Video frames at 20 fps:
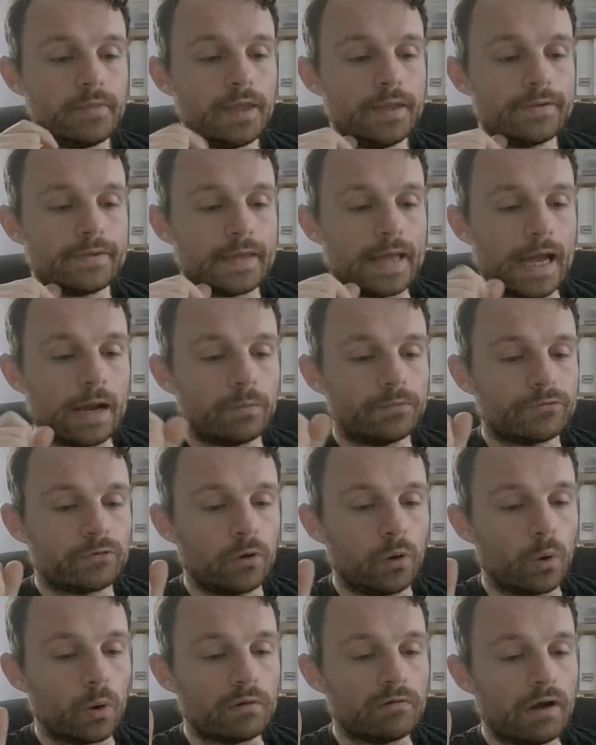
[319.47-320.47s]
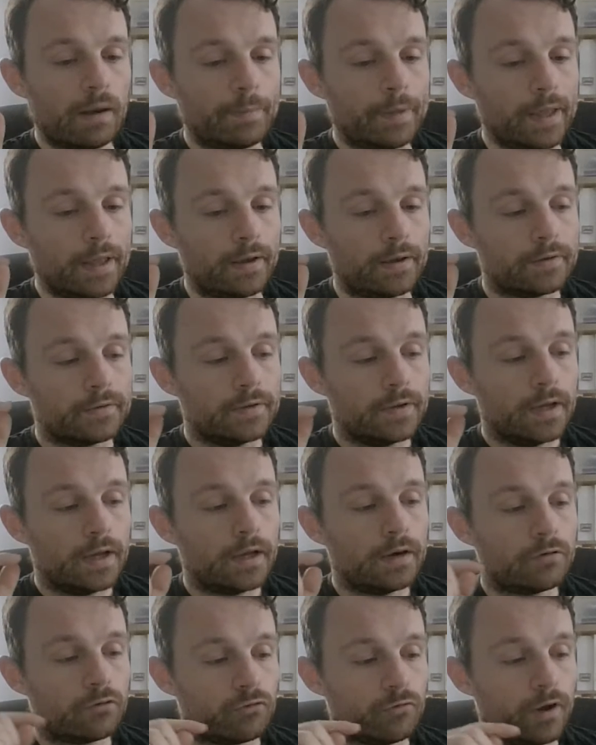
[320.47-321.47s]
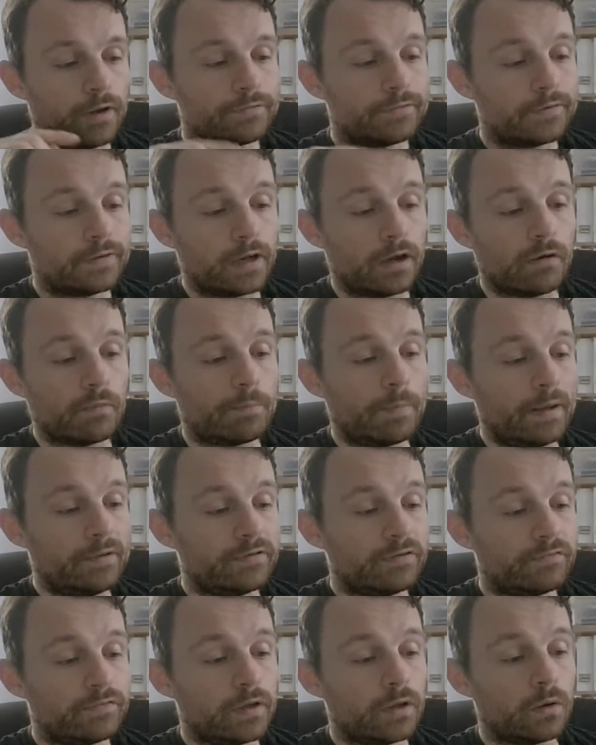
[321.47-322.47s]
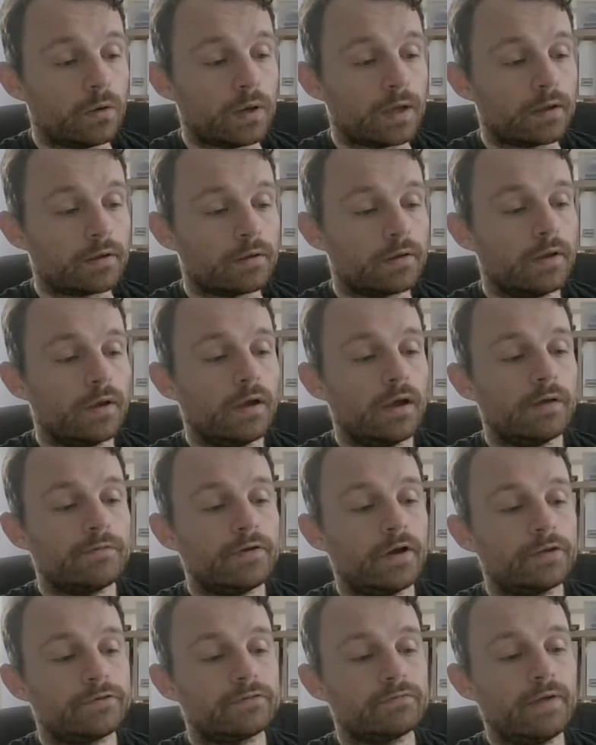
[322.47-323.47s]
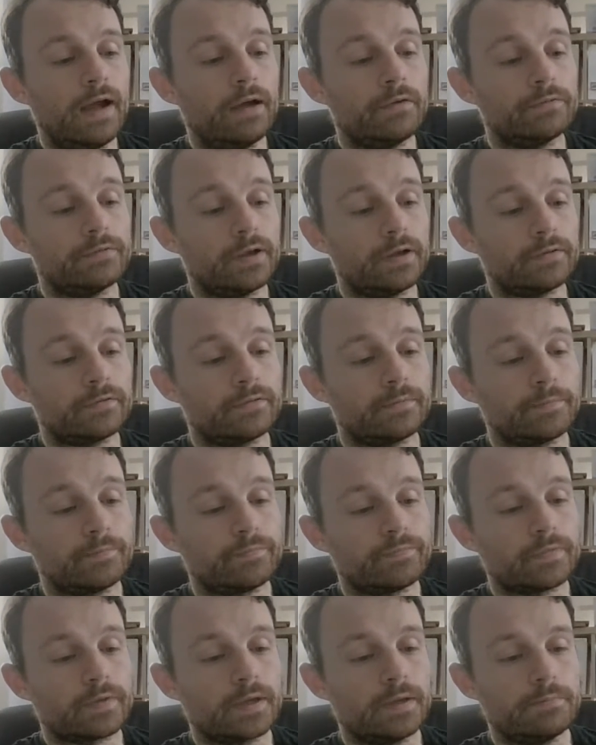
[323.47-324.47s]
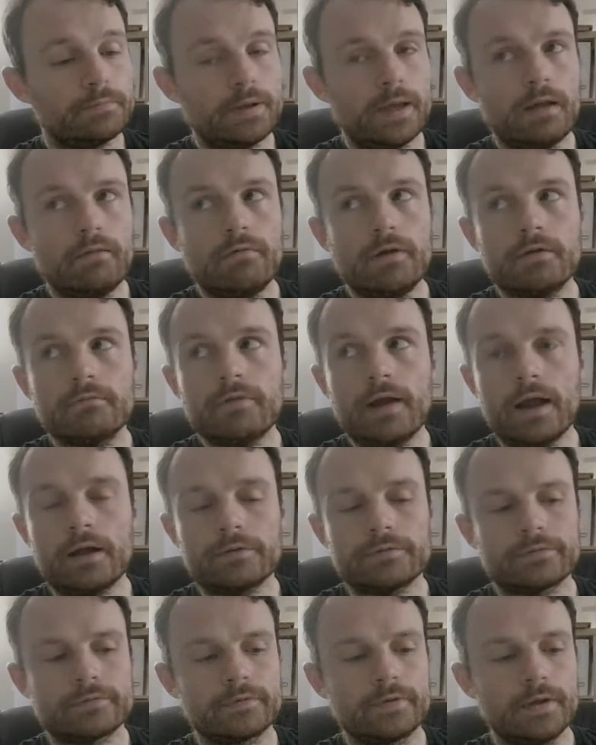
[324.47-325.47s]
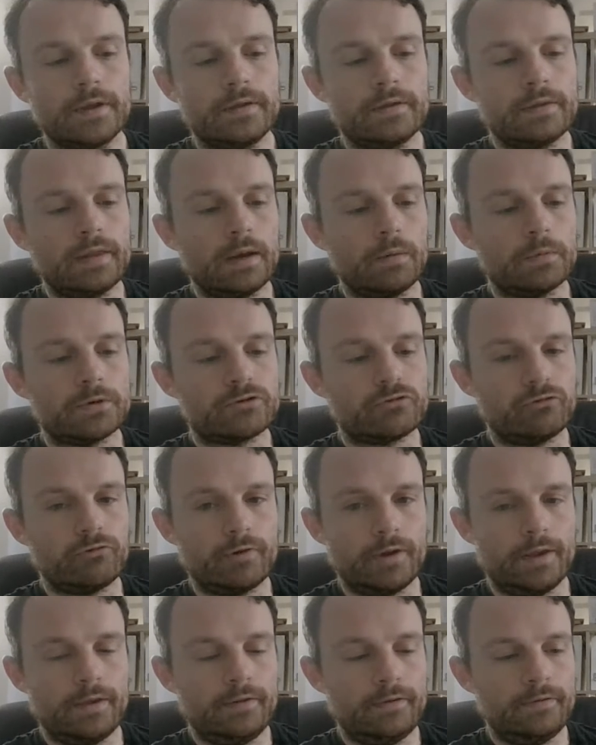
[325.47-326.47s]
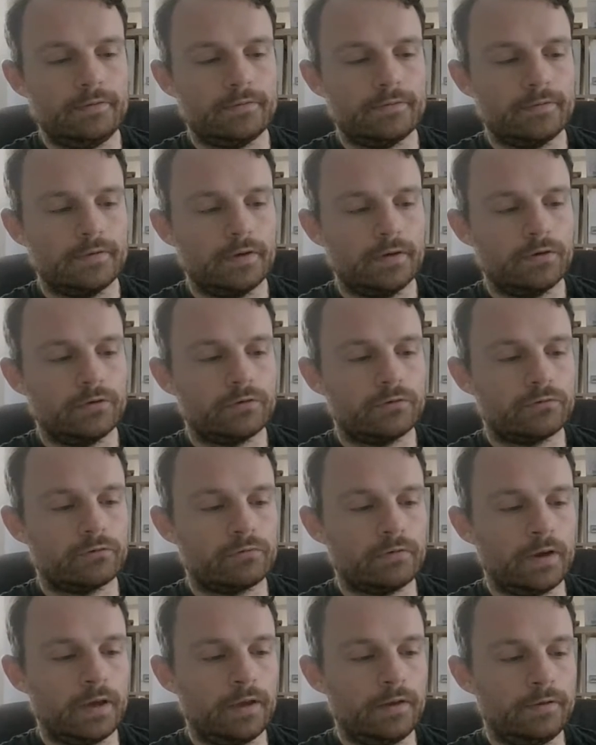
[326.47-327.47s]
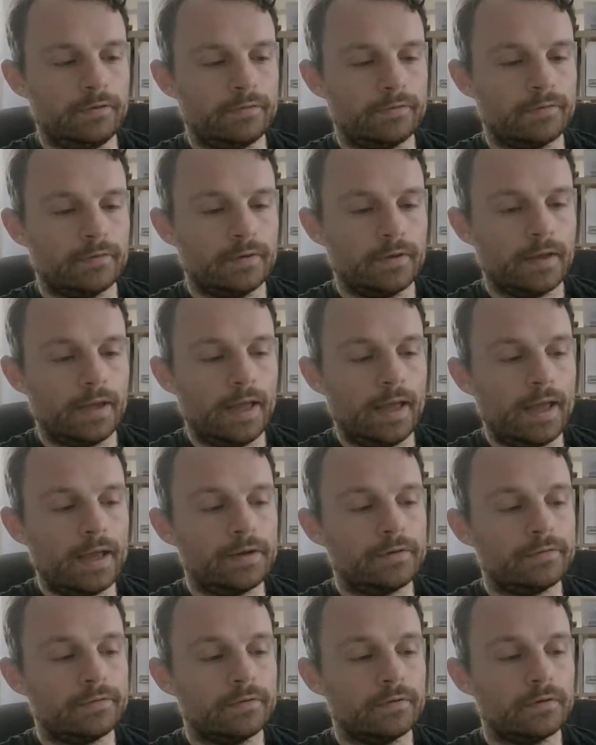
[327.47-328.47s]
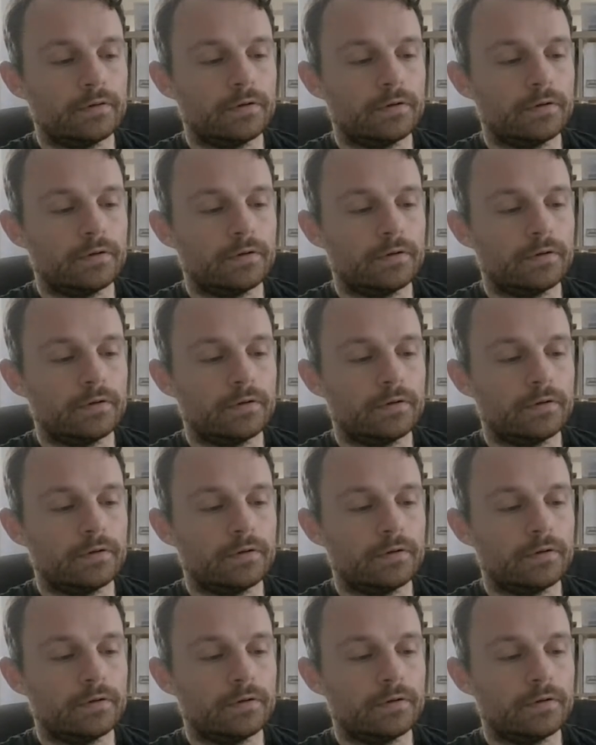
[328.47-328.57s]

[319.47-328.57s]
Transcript: The air was cooler up here, and granted her a better viewing of her surroundings. Peering round, there were trees, and...